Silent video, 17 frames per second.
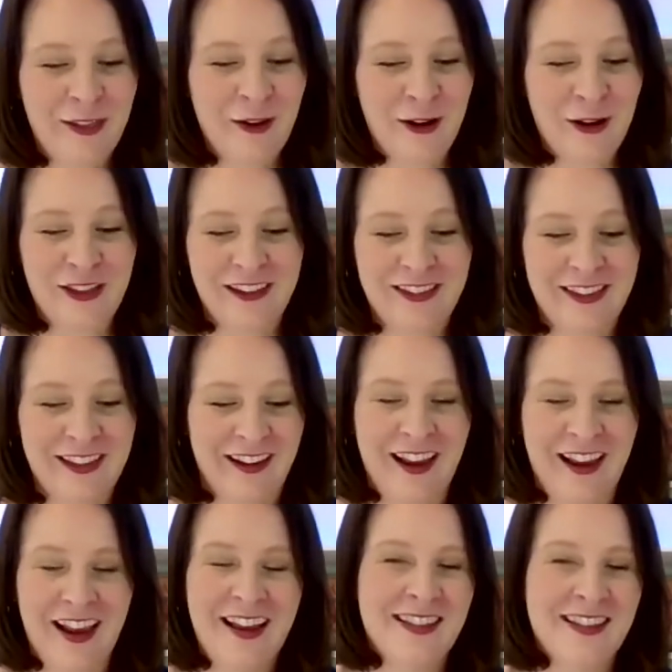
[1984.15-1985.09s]
though that
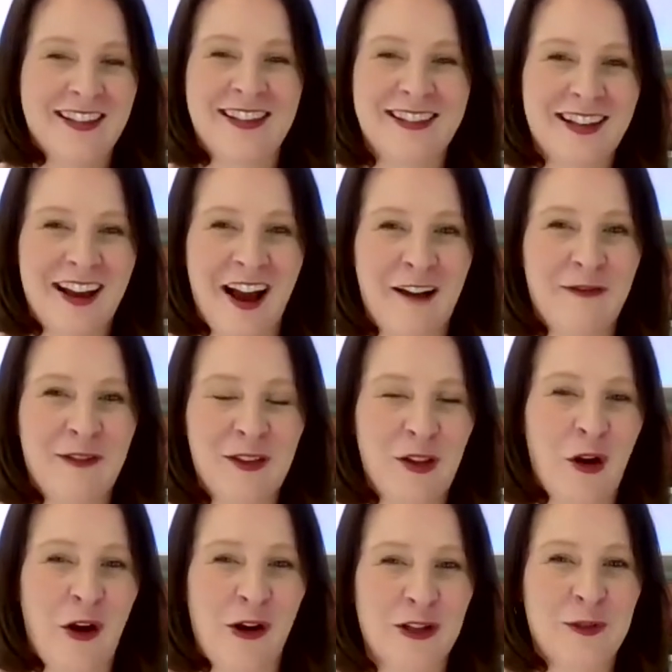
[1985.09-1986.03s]
the staff at
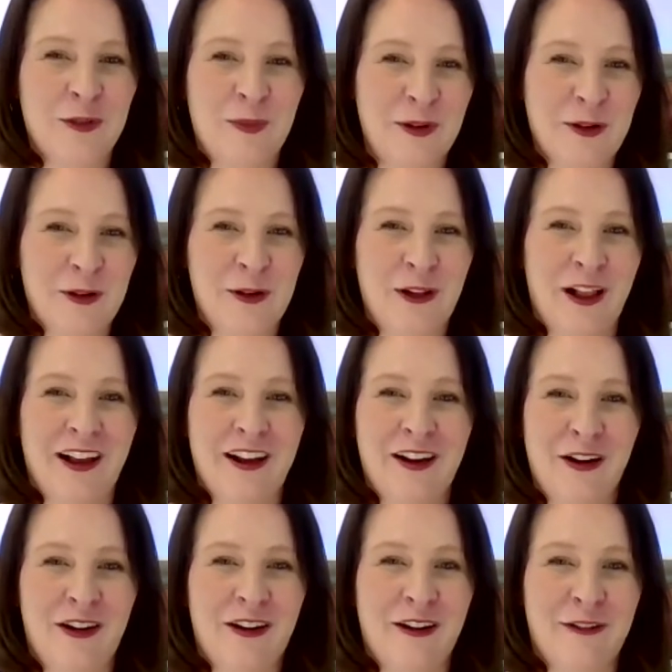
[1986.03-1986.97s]
the hospital are
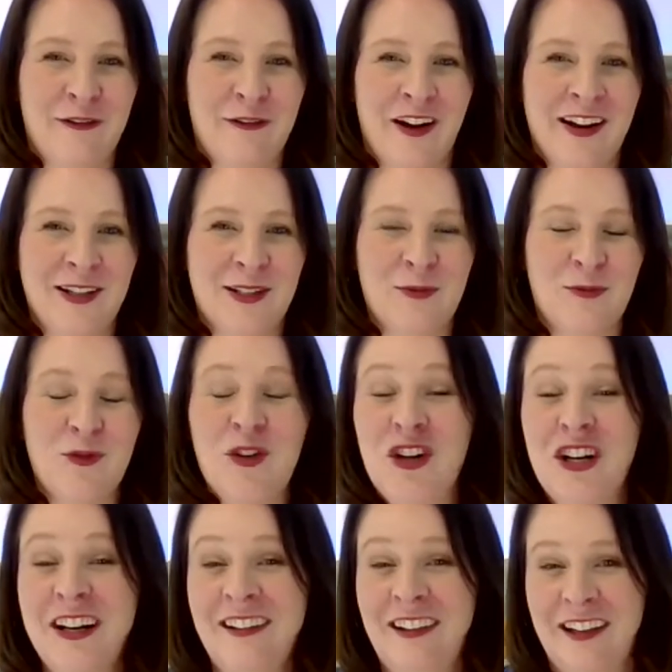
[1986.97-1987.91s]
going to find some
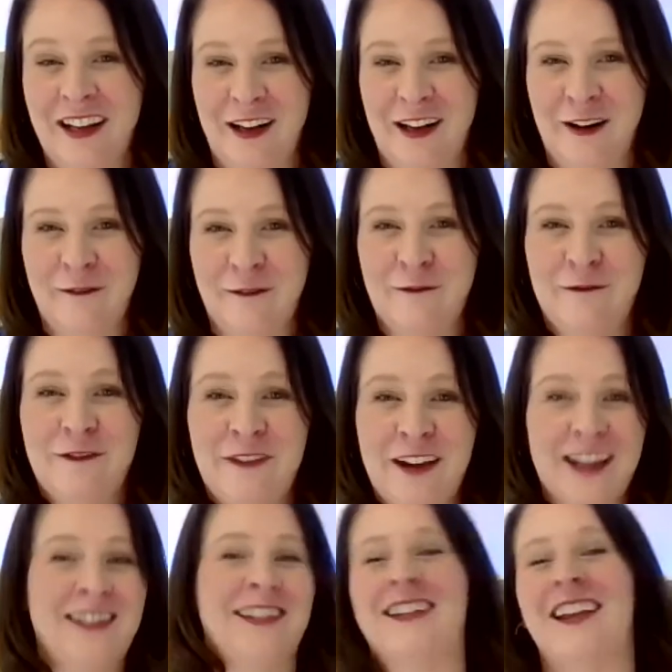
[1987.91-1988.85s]
really
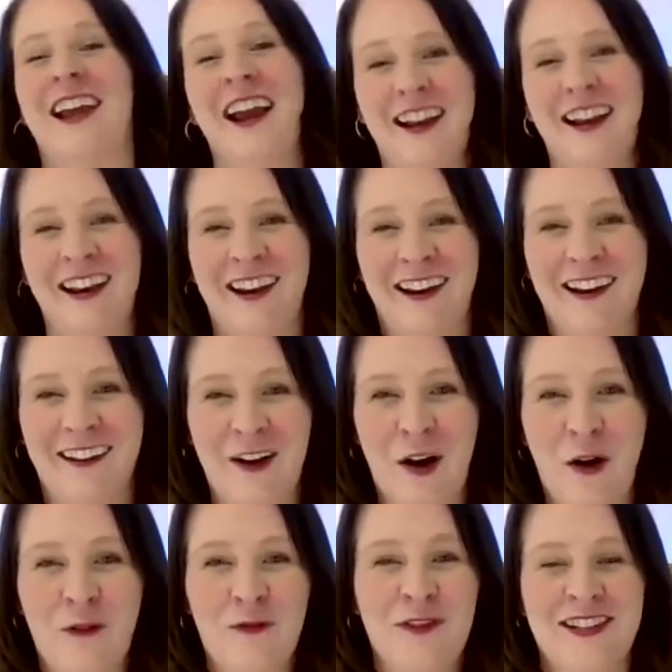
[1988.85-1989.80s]
fascinating
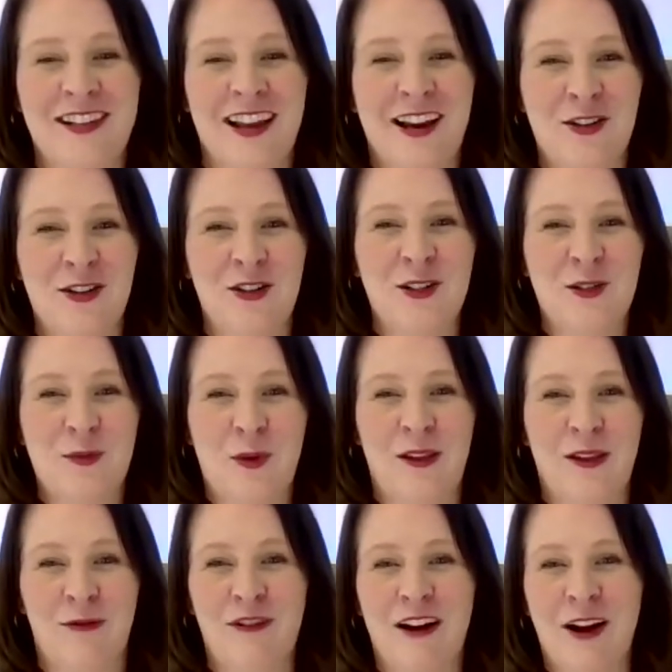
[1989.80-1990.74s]
conversations
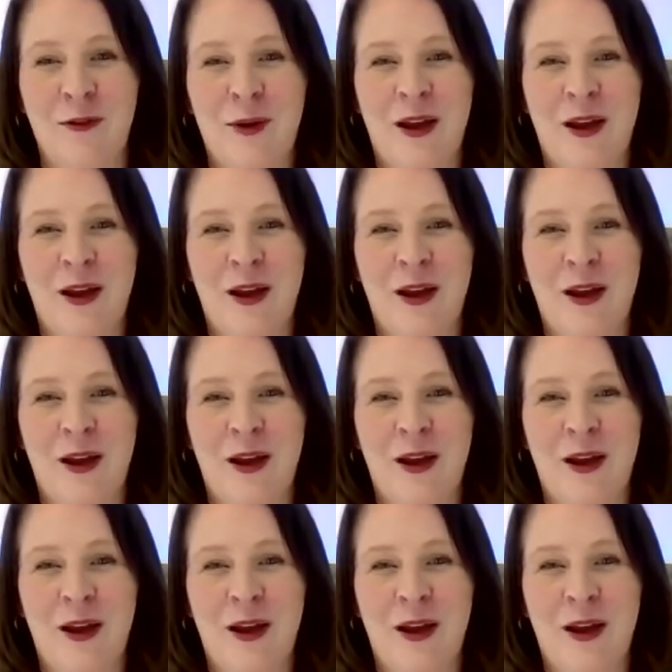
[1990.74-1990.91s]
with Rik,